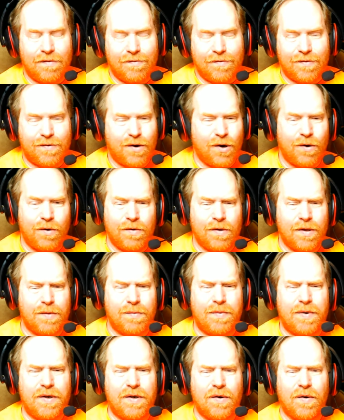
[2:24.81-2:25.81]
currently
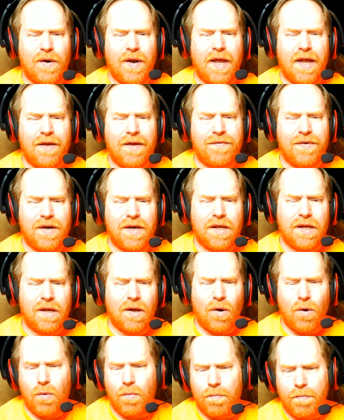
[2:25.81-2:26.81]
we don't have any
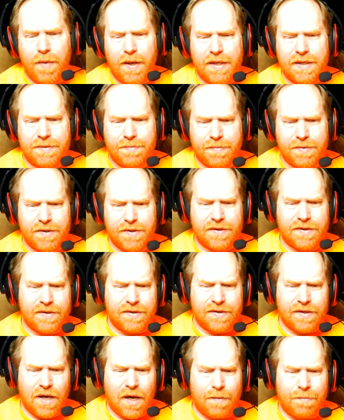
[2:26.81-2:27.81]
home-based
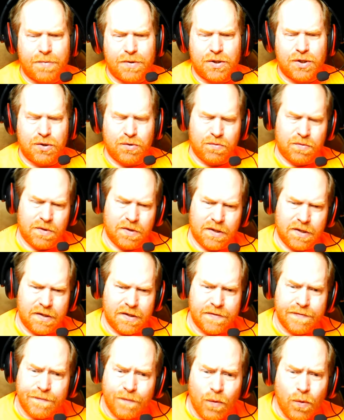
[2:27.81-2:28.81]
business
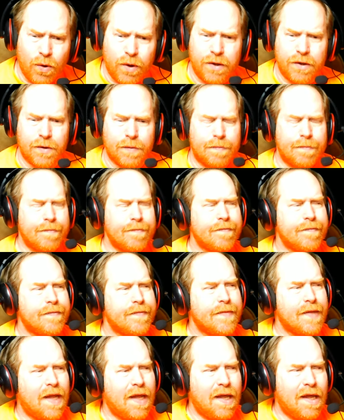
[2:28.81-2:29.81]
opportunities for you,
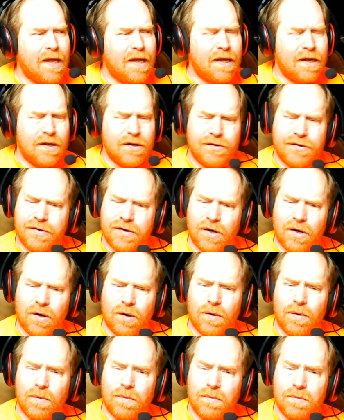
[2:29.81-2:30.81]

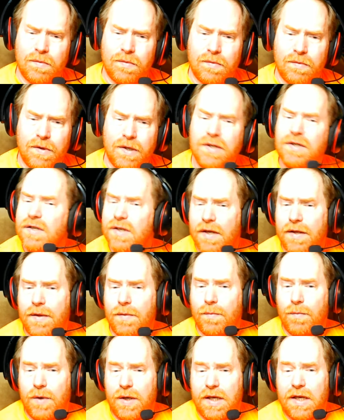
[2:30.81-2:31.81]
so there's
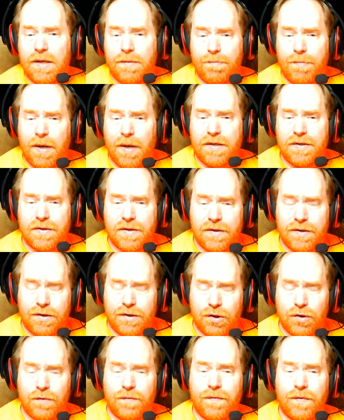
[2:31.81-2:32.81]
nothing we can basically
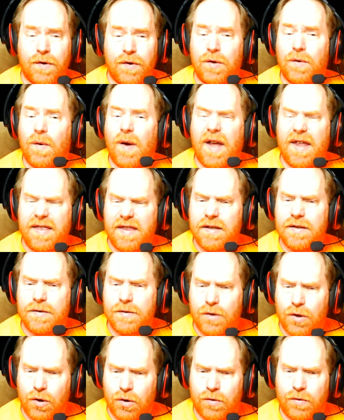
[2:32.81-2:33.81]
do for you at this
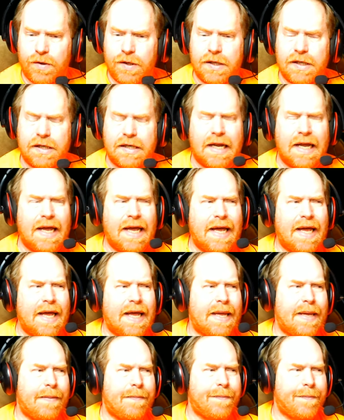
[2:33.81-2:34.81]
current
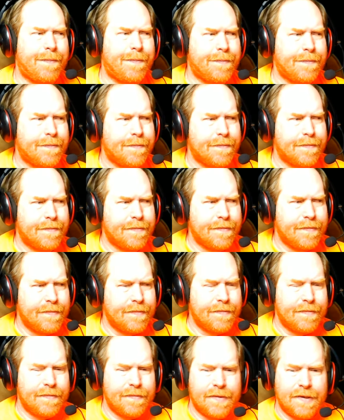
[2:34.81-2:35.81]
time.
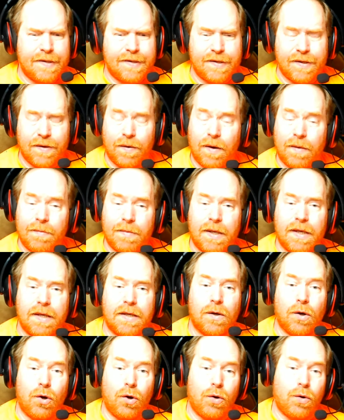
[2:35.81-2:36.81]
So I'm
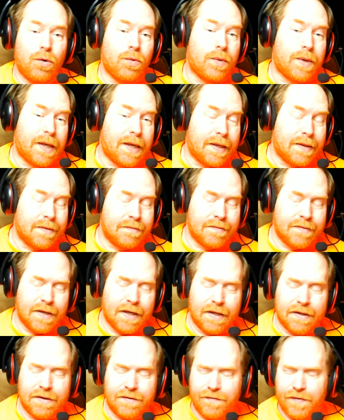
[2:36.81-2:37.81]
like, okay,
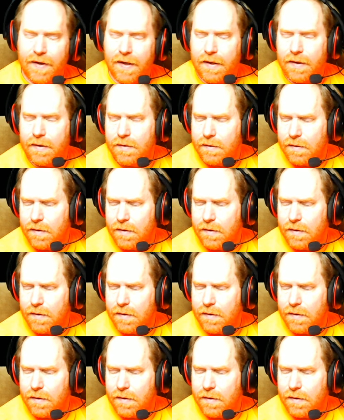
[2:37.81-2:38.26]
that's fine.